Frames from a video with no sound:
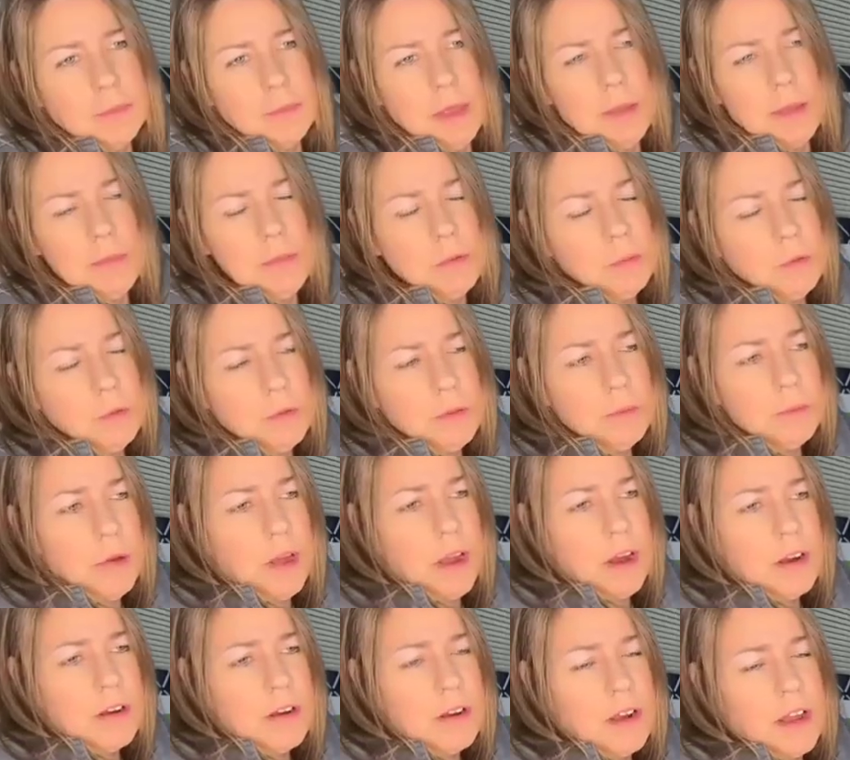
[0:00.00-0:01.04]
It's a Baby
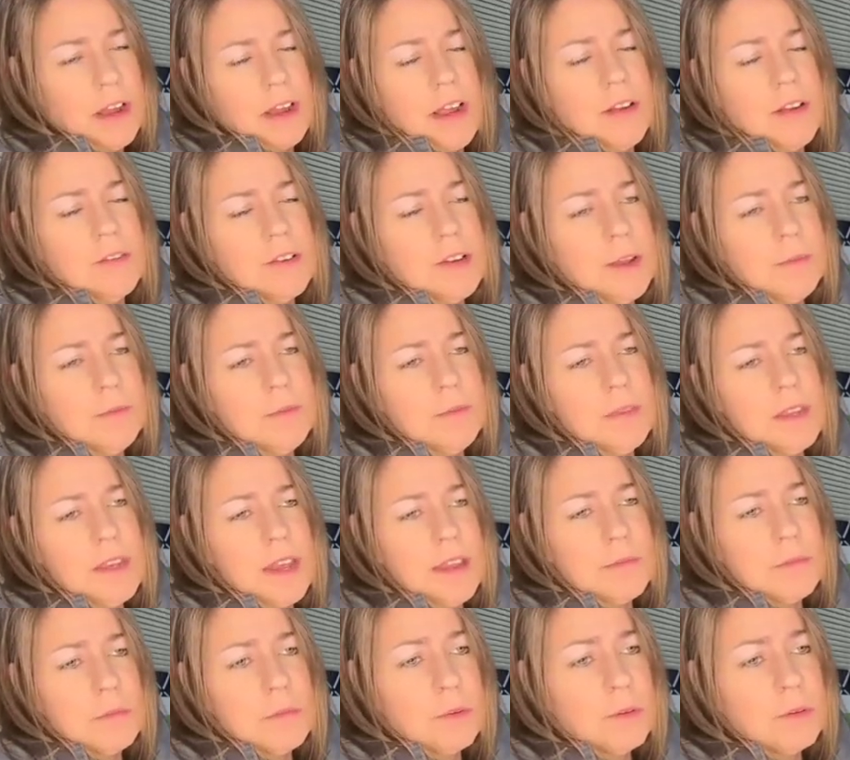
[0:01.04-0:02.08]
Ruth bar. I covered up
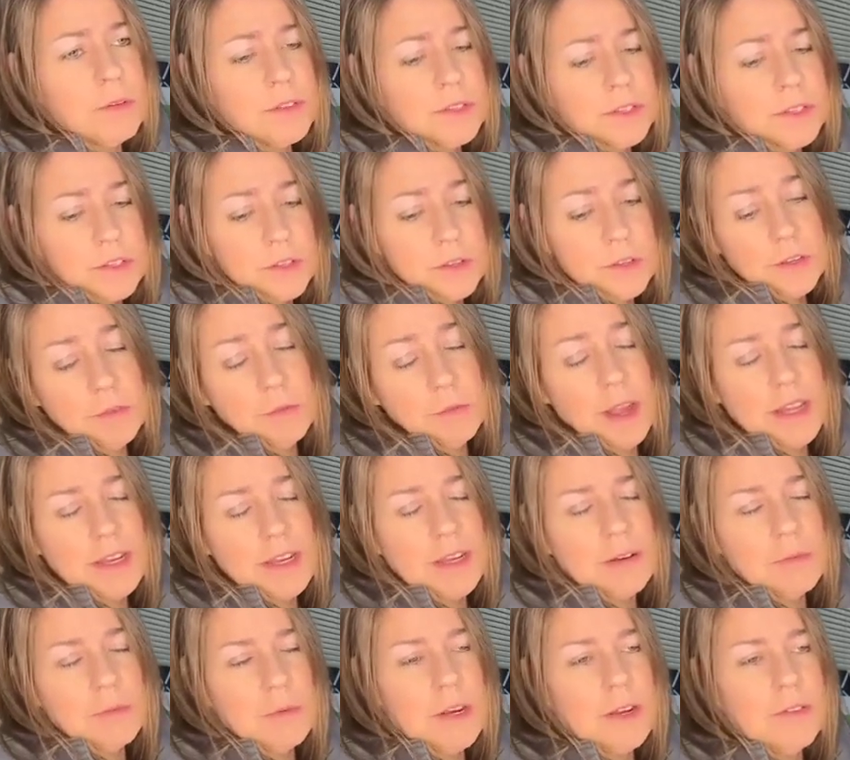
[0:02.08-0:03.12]
the name Ruth so you could
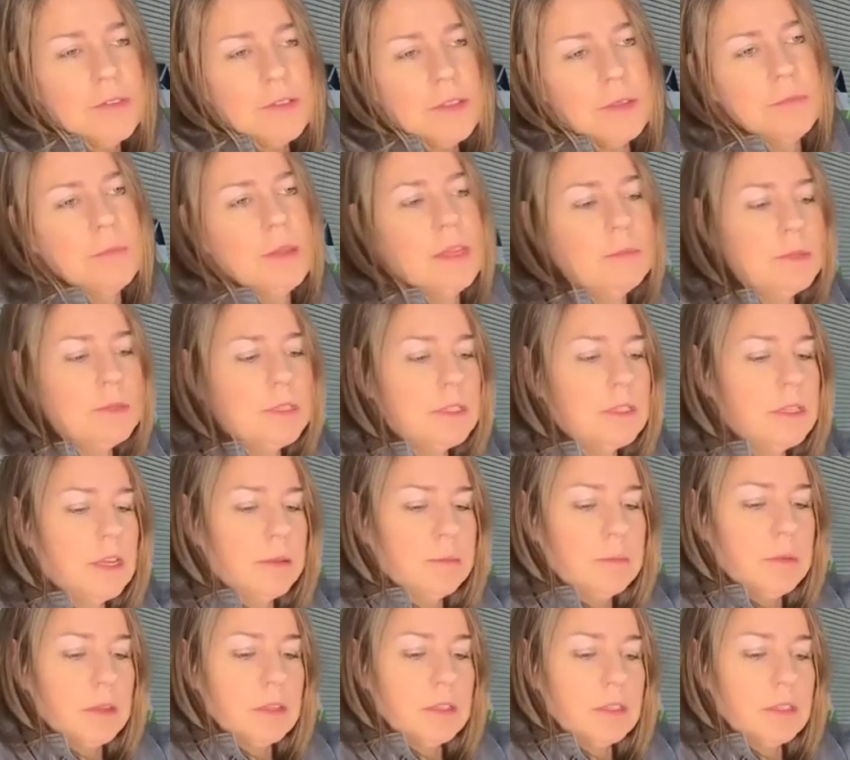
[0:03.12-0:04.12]
write in whatever the baby's